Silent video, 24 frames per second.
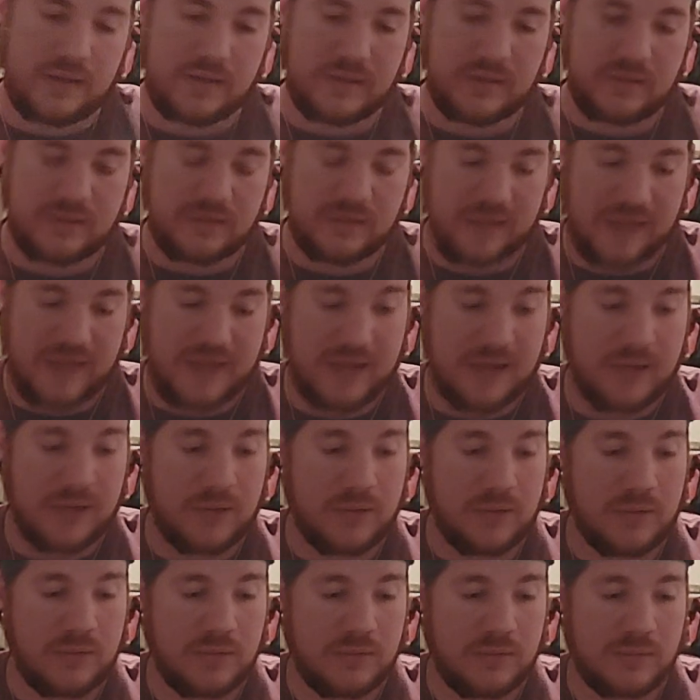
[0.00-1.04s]
So
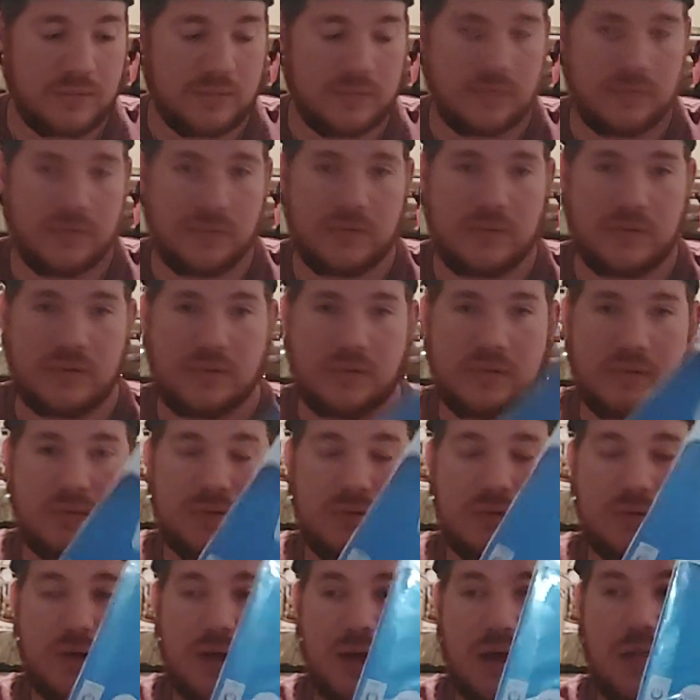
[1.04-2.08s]
now
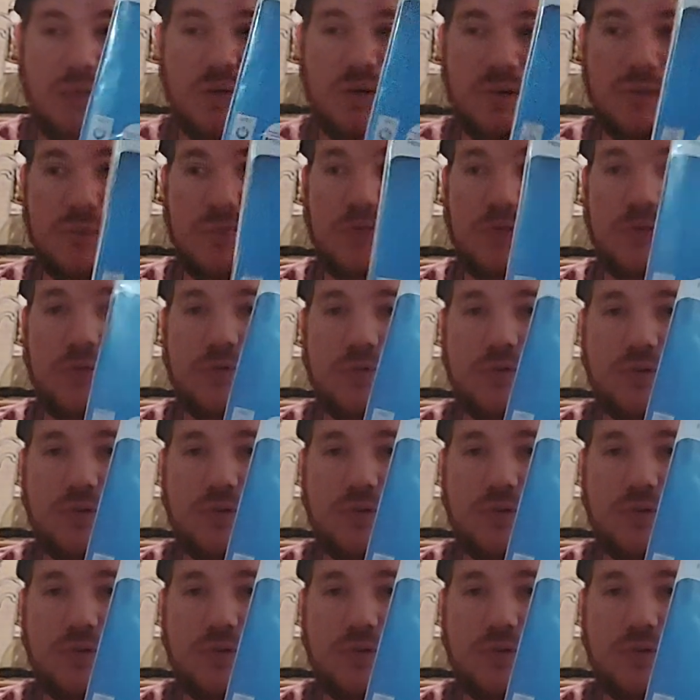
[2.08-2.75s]
I want to move